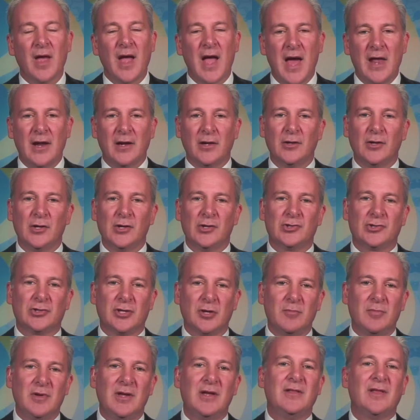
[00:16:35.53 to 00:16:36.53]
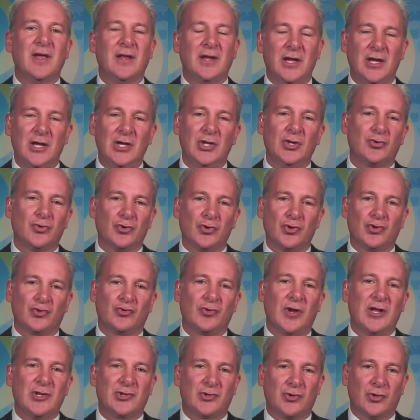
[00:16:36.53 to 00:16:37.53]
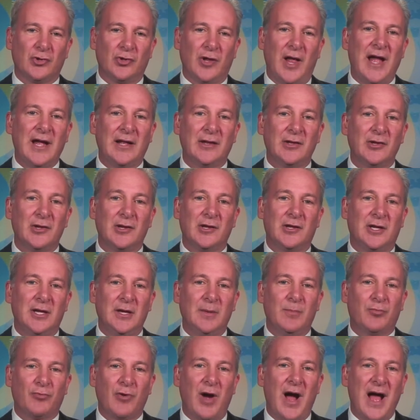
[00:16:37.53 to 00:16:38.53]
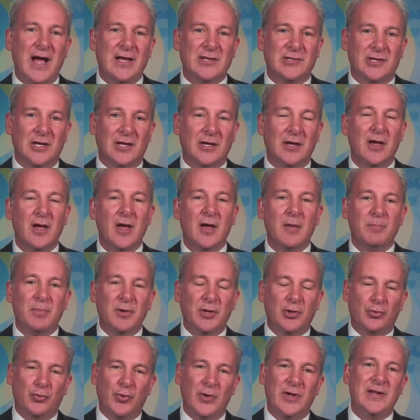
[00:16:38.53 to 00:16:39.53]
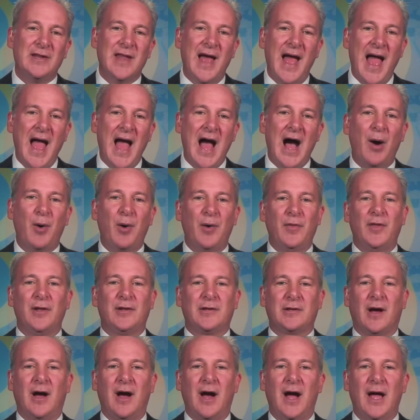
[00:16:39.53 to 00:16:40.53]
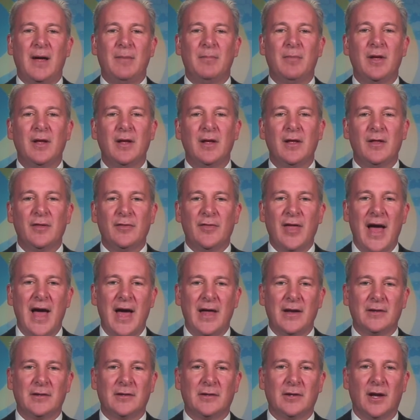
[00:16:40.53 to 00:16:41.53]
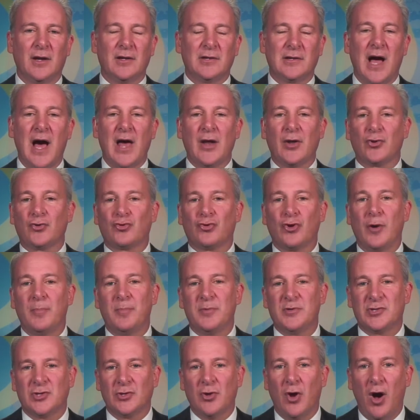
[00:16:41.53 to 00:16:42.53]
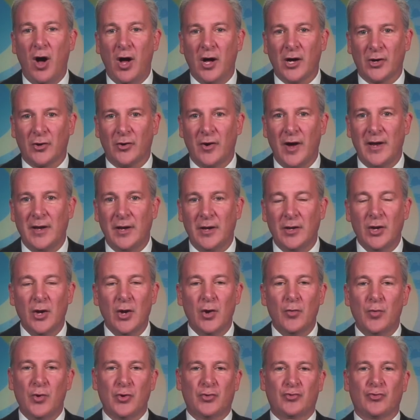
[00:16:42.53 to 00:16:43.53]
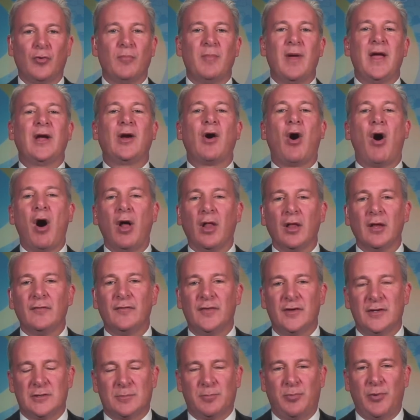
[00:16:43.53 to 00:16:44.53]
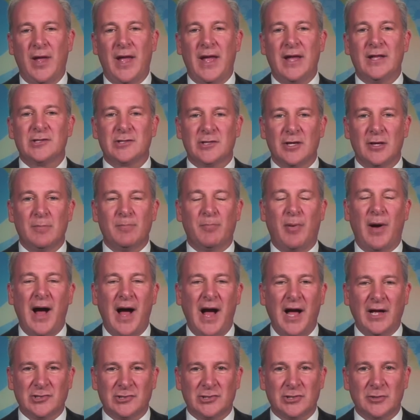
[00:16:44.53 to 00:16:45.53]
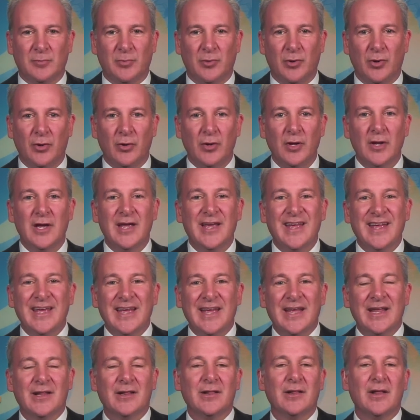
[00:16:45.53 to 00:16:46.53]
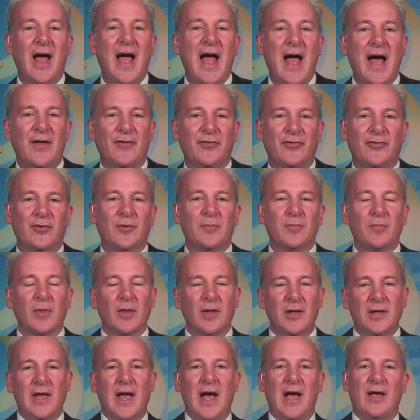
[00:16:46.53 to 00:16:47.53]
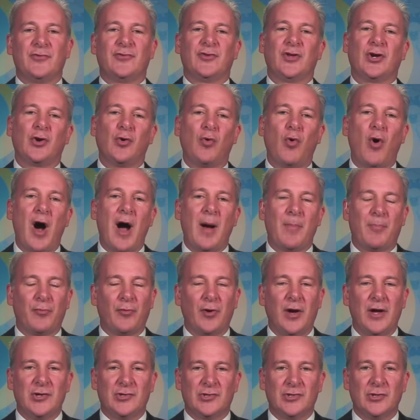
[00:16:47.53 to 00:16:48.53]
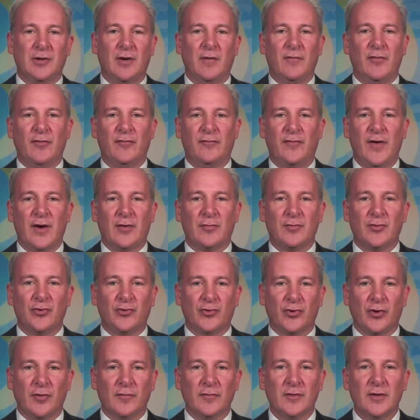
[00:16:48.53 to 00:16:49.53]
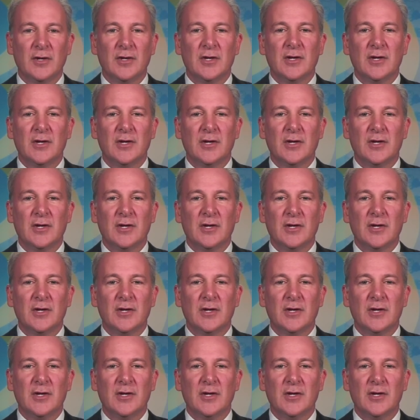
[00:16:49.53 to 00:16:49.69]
And it looks to me that interest rates are likely to keep rising between now and the time that uh, Donald Trump is inaugurated, which will make all of his plans impossible unless he has the cooperation of the Federal Reserve.